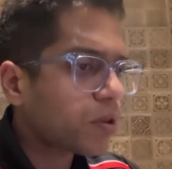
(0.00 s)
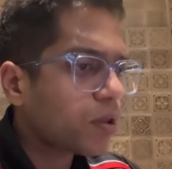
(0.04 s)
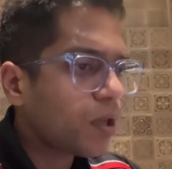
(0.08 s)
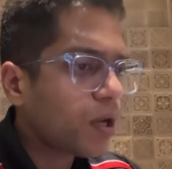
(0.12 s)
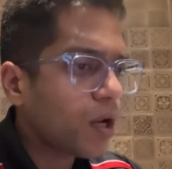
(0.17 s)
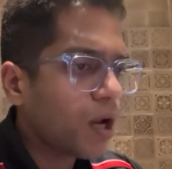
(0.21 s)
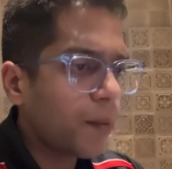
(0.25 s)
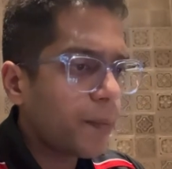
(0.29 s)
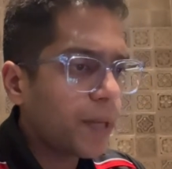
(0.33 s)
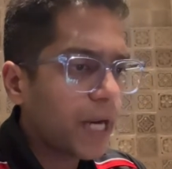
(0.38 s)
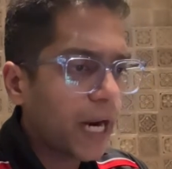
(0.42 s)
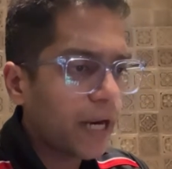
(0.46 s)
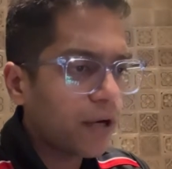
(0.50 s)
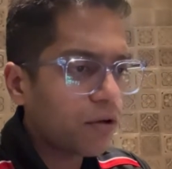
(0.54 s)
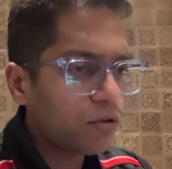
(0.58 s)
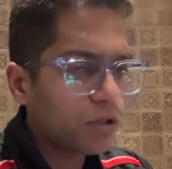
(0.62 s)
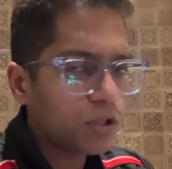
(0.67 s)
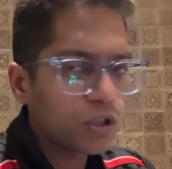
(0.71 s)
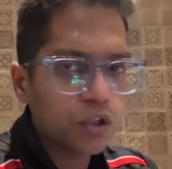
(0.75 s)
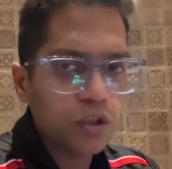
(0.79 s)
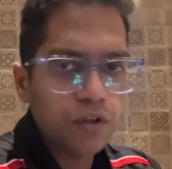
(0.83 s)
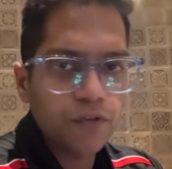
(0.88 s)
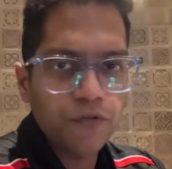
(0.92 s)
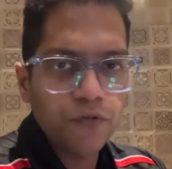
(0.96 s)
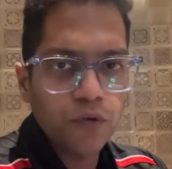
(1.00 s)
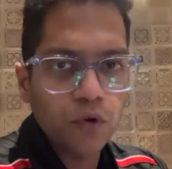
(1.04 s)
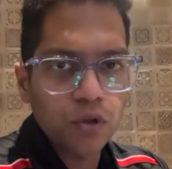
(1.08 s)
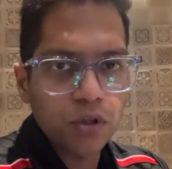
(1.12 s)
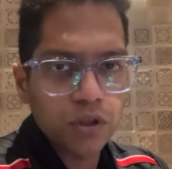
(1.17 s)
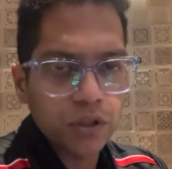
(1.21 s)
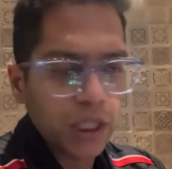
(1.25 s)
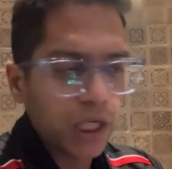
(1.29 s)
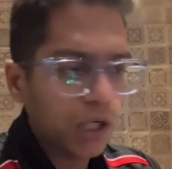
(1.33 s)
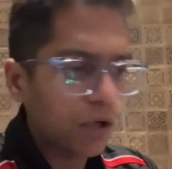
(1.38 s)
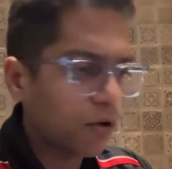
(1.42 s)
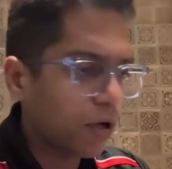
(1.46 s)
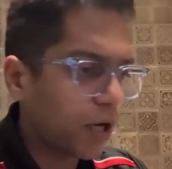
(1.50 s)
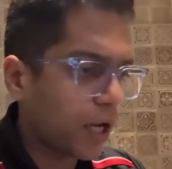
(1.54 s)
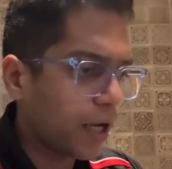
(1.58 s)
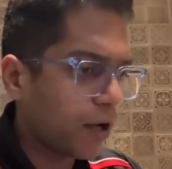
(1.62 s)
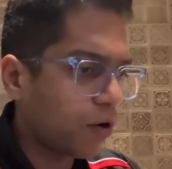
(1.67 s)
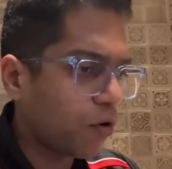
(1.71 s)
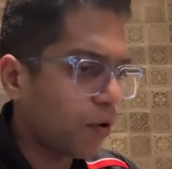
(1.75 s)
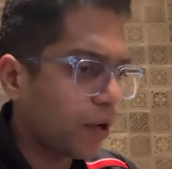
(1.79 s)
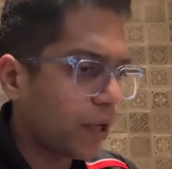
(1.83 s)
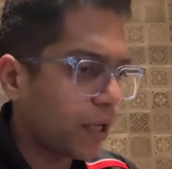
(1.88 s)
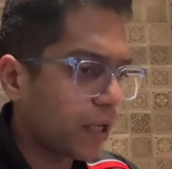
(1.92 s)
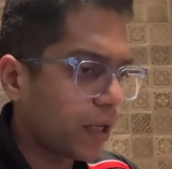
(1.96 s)
I mean, I do this on the phone, so I don't like
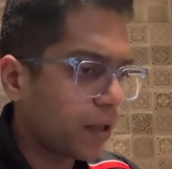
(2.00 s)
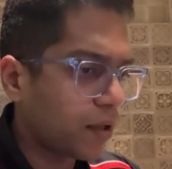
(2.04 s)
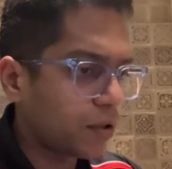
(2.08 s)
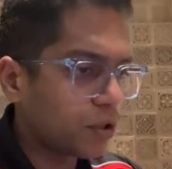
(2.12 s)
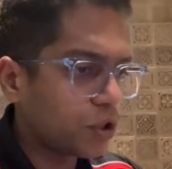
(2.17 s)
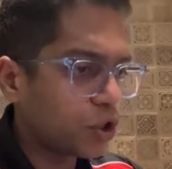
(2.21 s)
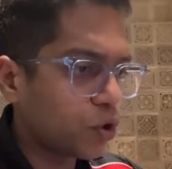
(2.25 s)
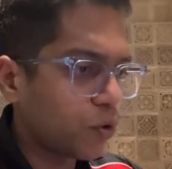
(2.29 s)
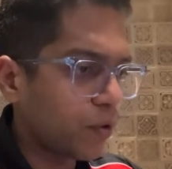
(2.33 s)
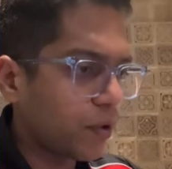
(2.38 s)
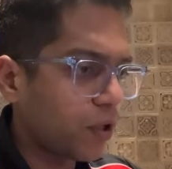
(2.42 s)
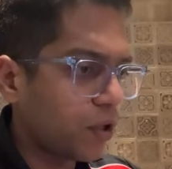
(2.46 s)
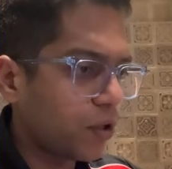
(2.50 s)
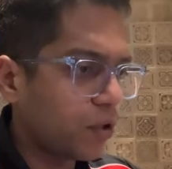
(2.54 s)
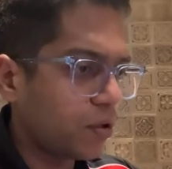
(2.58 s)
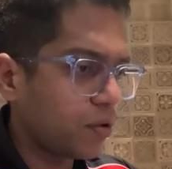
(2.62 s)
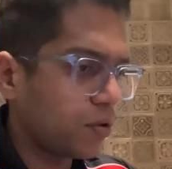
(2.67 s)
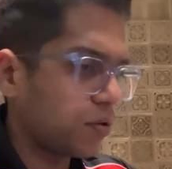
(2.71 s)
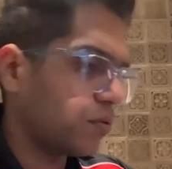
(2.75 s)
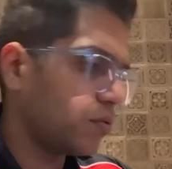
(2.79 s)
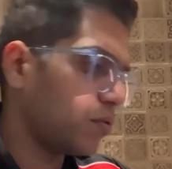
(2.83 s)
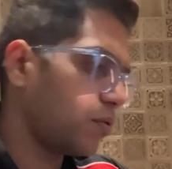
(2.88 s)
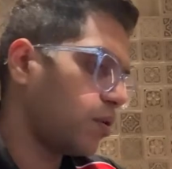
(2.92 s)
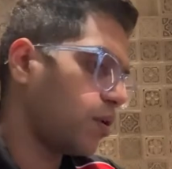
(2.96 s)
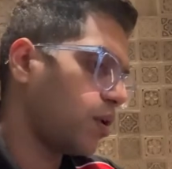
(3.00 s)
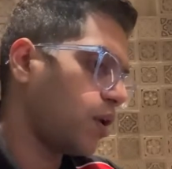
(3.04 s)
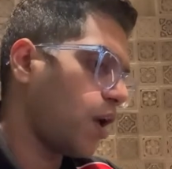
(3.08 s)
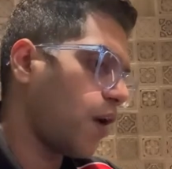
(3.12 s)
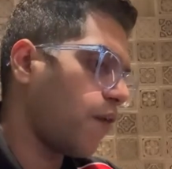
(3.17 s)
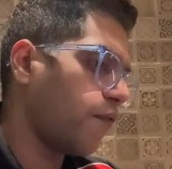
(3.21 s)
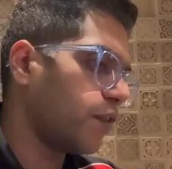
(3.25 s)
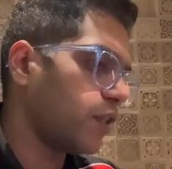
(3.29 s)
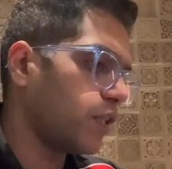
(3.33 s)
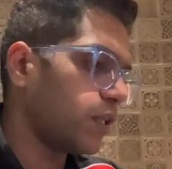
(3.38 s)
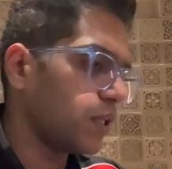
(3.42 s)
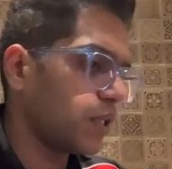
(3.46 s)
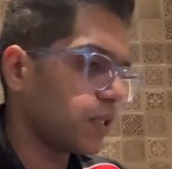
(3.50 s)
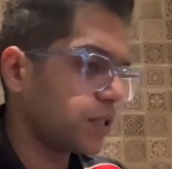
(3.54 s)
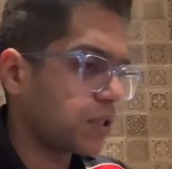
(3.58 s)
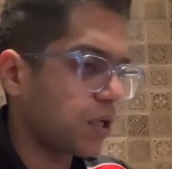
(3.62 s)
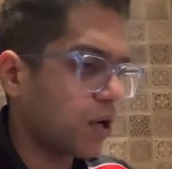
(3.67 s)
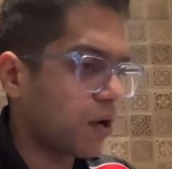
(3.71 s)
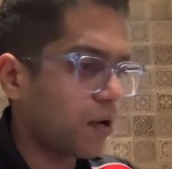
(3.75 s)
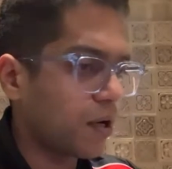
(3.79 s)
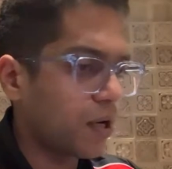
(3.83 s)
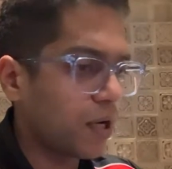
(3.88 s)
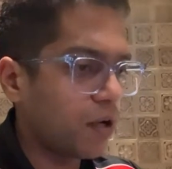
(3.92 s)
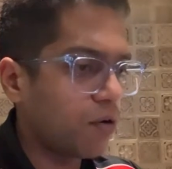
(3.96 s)
going and showing everything that's
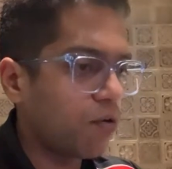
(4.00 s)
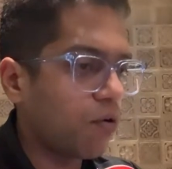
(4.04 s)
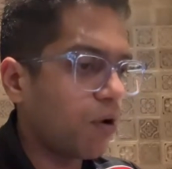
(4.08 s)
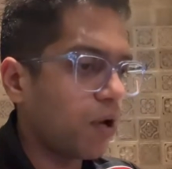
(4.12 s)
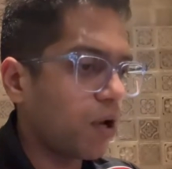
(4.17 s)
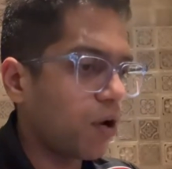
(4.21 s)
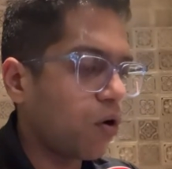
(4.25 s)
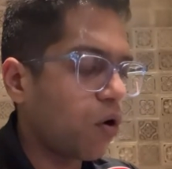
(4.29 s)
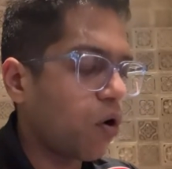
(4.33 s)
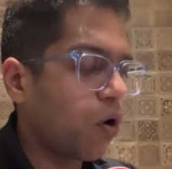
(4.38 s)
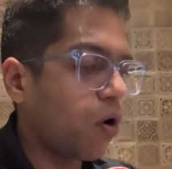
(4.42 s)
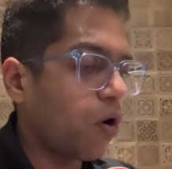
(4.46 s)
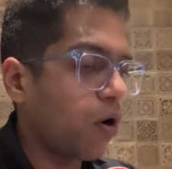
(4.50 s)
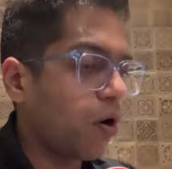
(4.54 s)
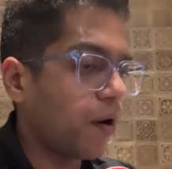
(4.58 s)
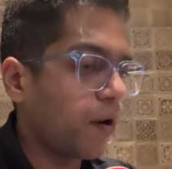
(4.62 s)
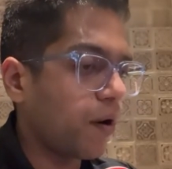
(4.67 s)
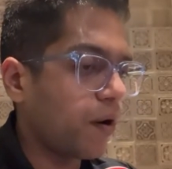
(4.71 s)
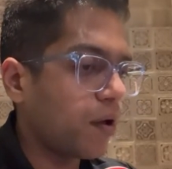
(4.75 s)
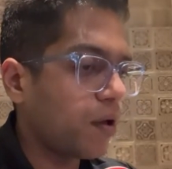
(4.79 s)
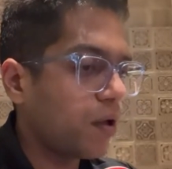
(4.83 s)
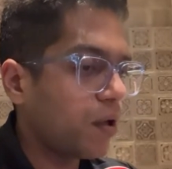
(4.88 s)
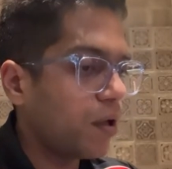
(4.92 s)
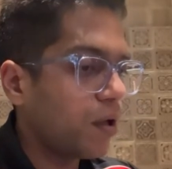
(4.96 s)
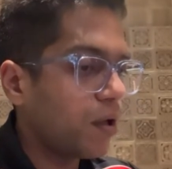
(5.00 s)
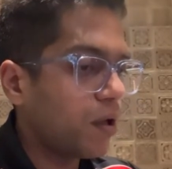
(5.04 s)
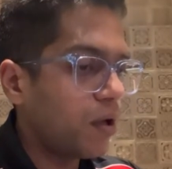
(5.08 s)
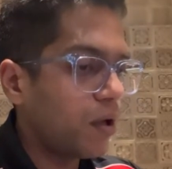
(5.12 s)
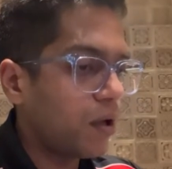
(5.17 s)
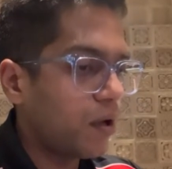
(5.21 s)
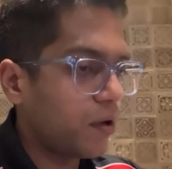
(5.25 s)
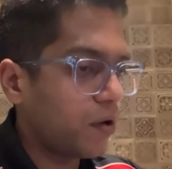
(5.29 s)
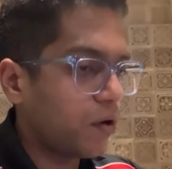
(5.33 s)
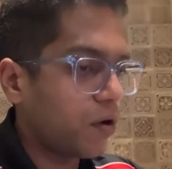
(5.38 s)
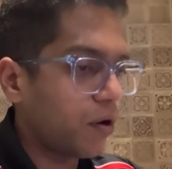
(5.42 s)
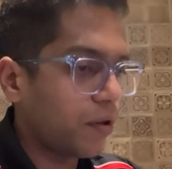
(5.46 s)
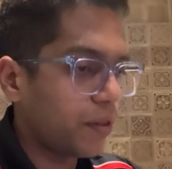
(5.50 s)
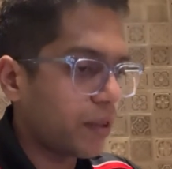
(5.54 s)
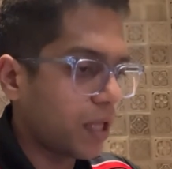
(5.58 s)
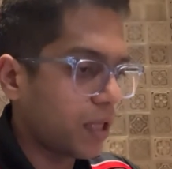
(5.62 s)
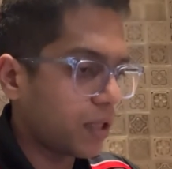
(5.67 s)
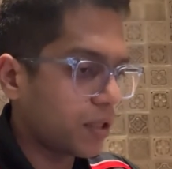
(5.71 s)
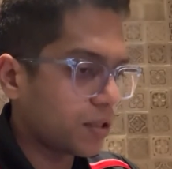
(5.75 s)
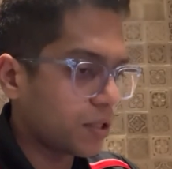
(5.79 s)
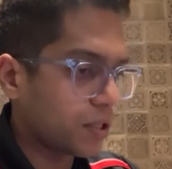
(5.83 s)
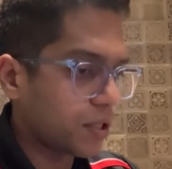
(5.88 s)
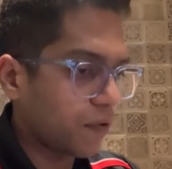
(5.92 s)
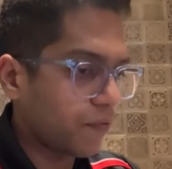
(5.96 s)
currently going on and all of the
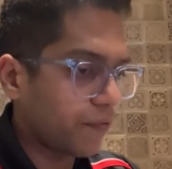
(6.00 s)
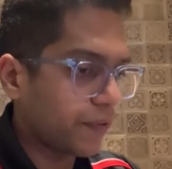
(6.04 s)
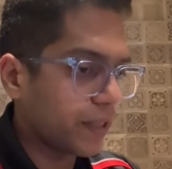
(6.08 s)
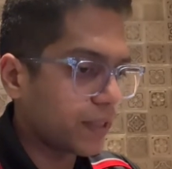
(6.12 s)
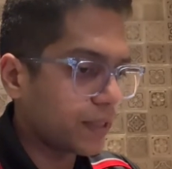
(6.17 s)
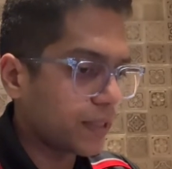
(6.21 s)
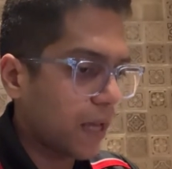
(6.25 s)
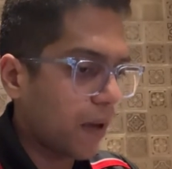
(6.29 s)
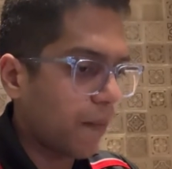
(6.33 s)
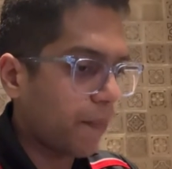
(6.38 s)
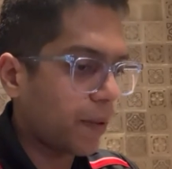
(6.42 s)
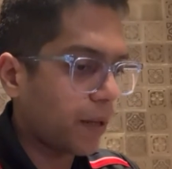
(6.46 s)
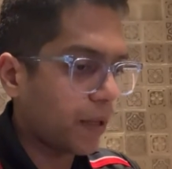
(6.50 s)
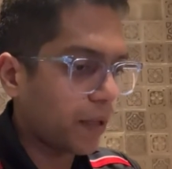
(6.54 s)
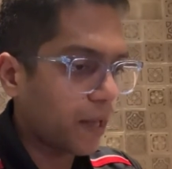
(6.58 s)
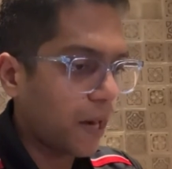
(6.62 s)
other stuff that's happening.